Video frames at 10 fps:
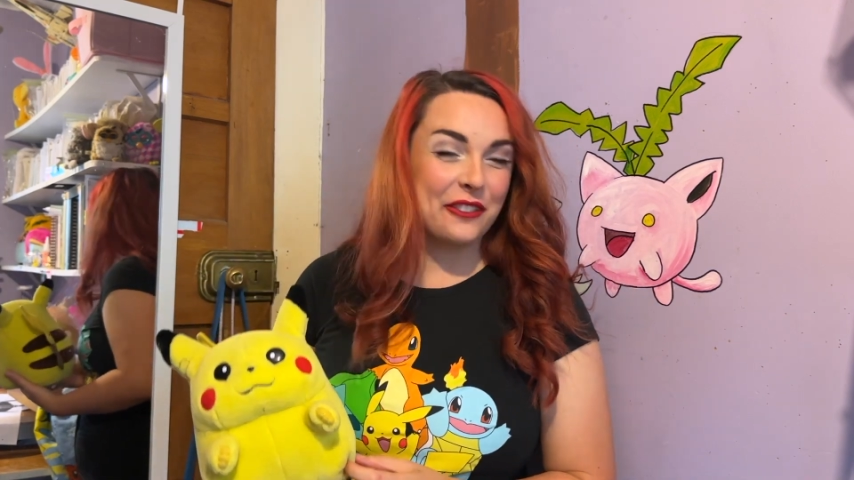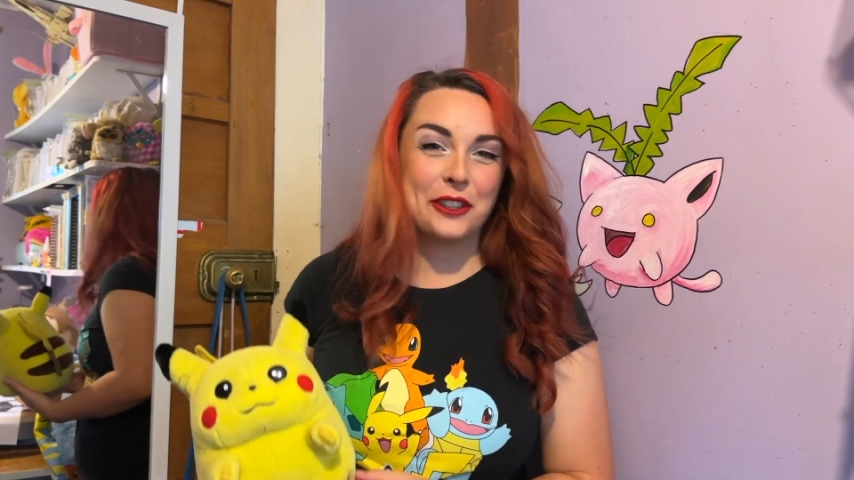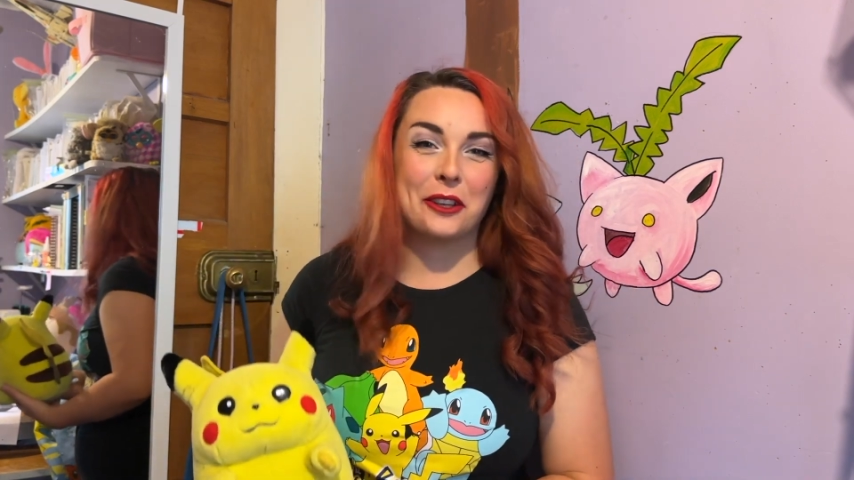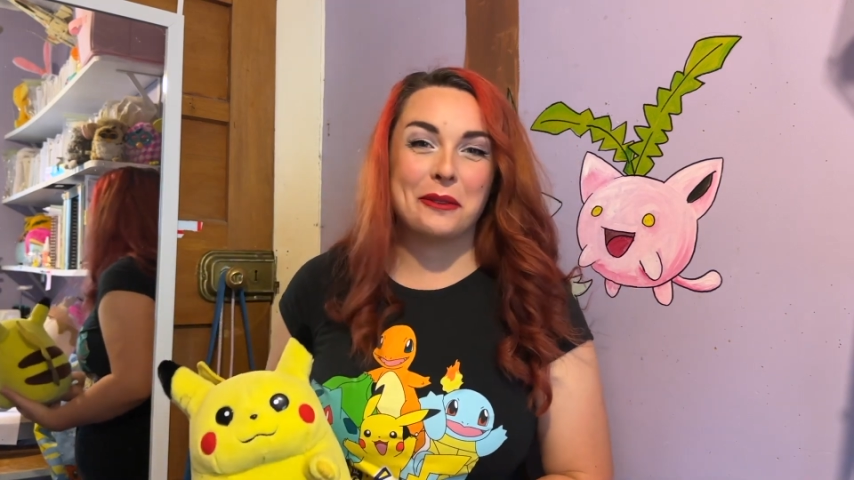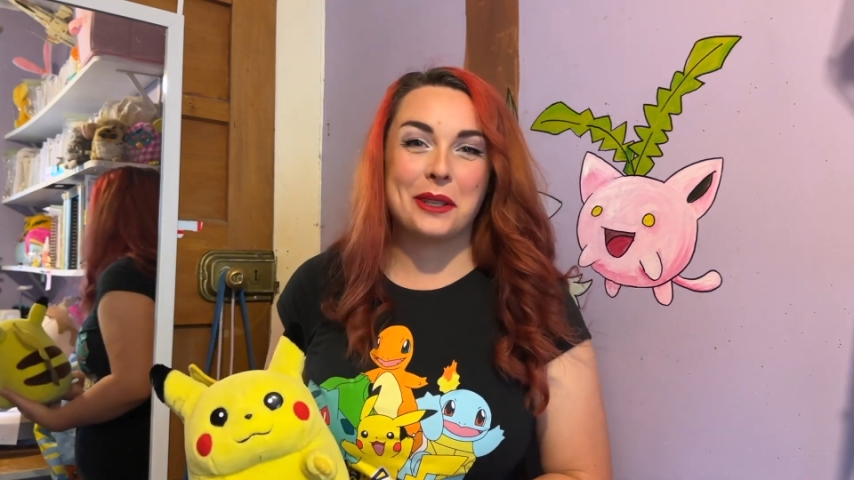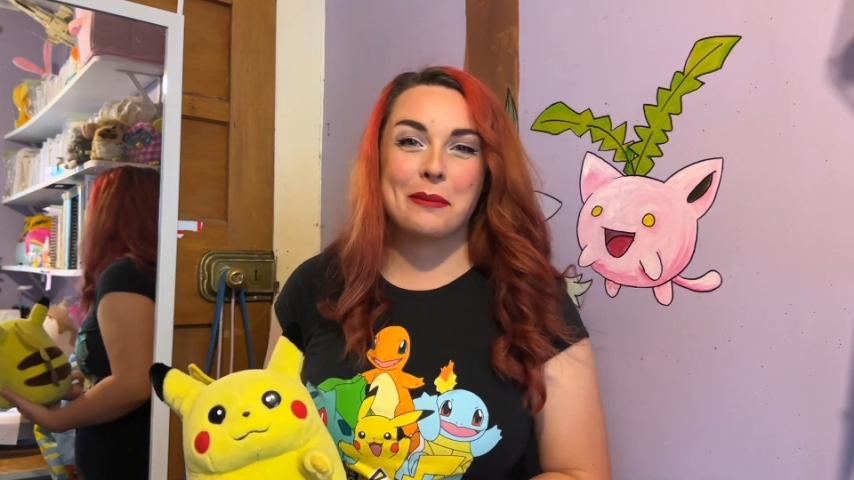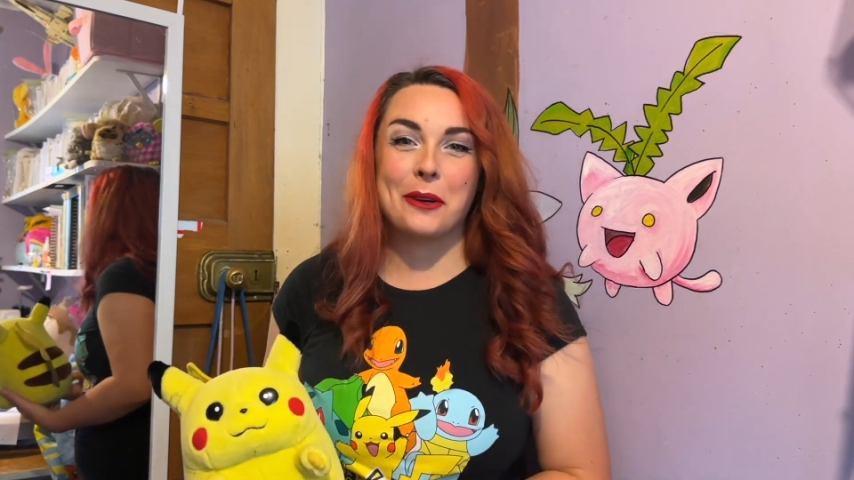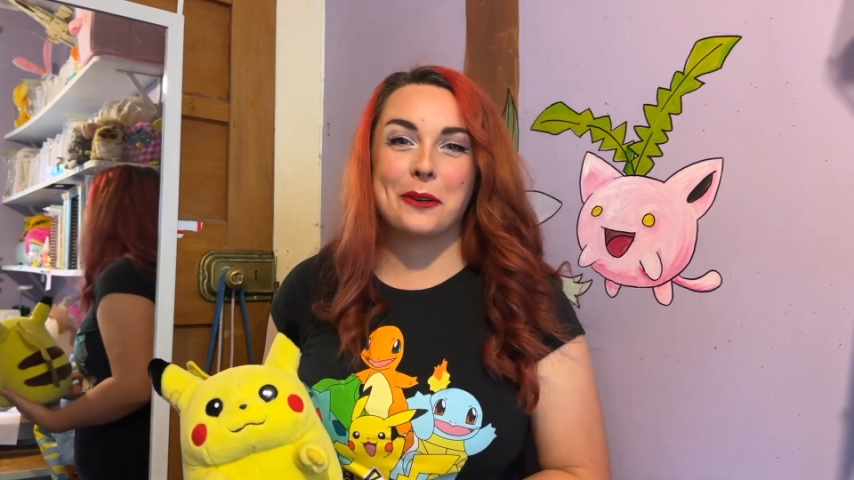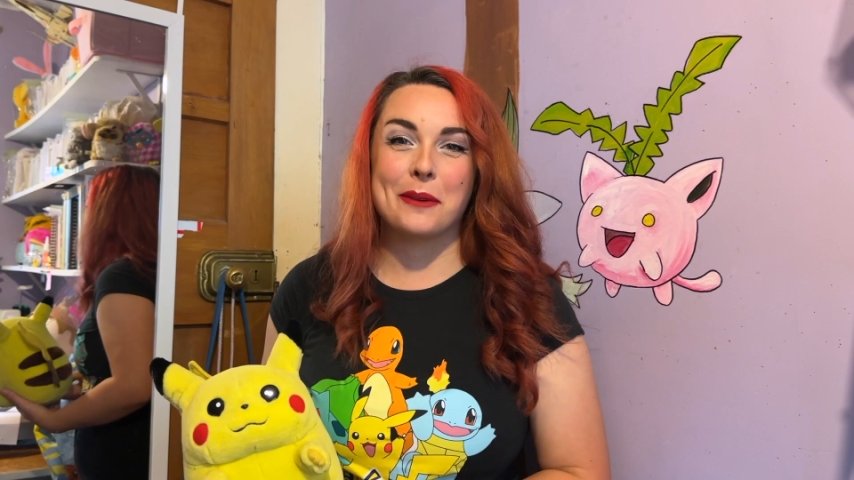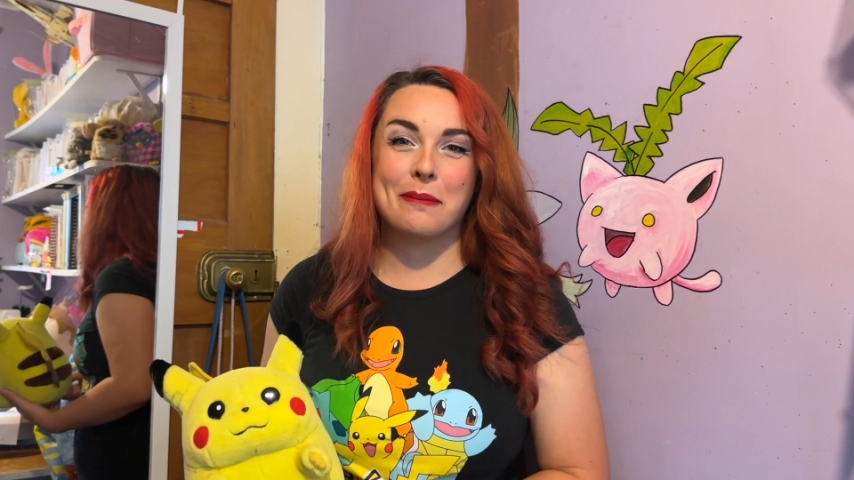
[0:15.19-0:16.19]
so many
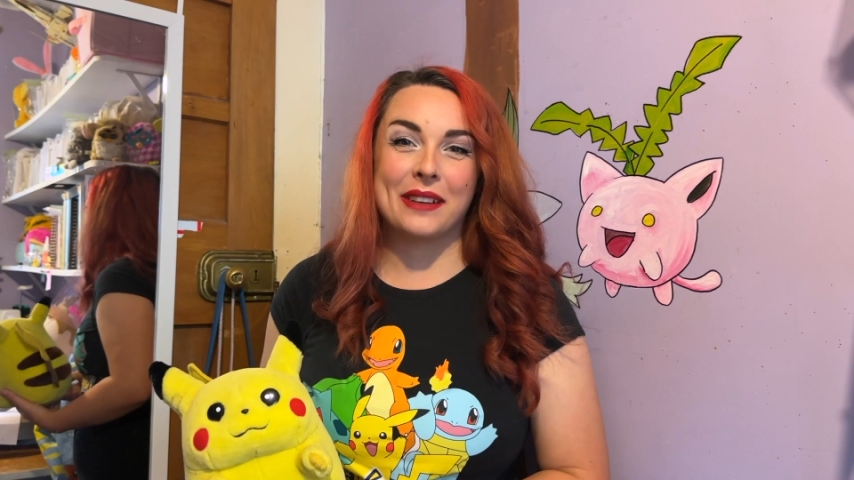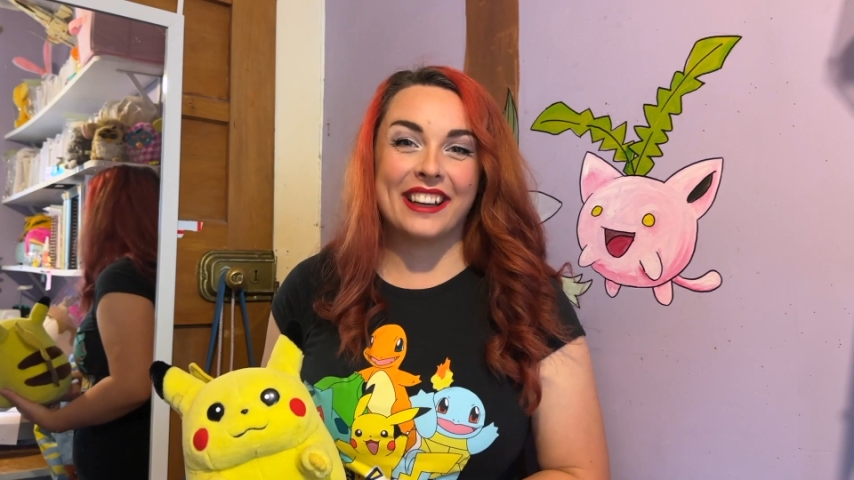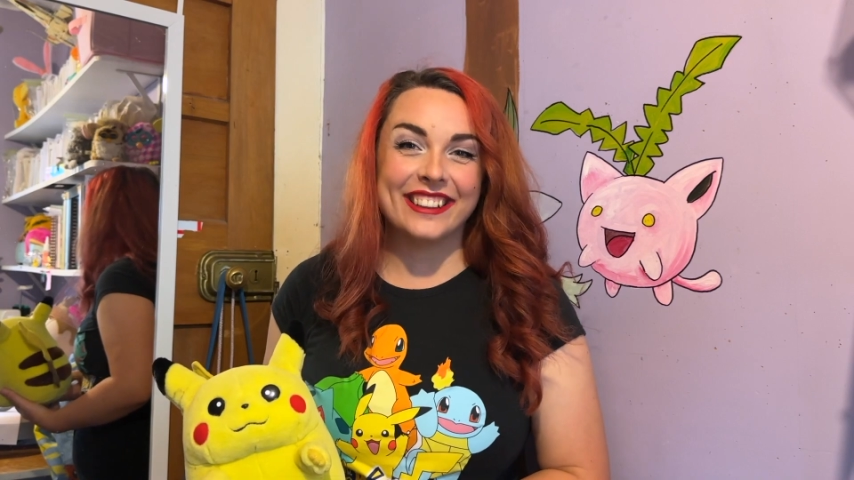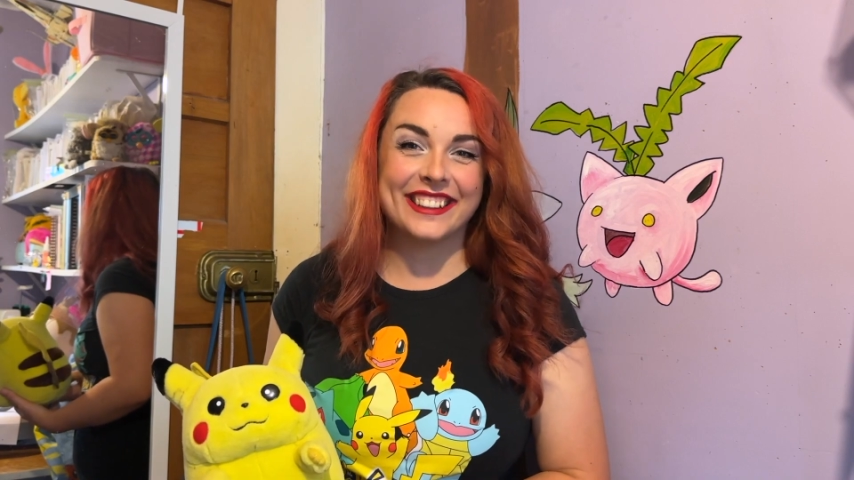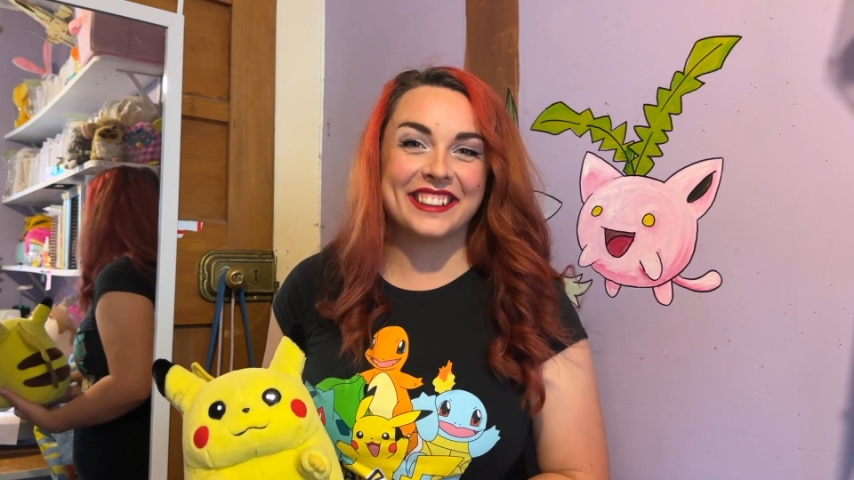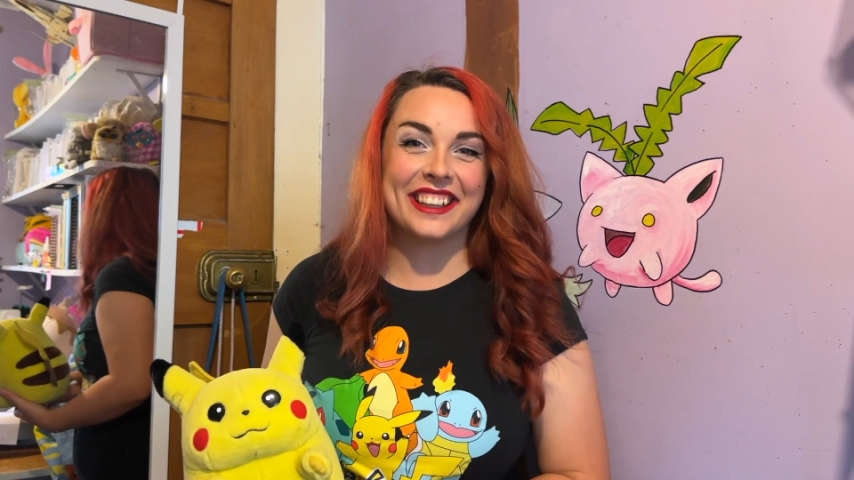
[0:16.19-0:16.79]
Pokemon blankets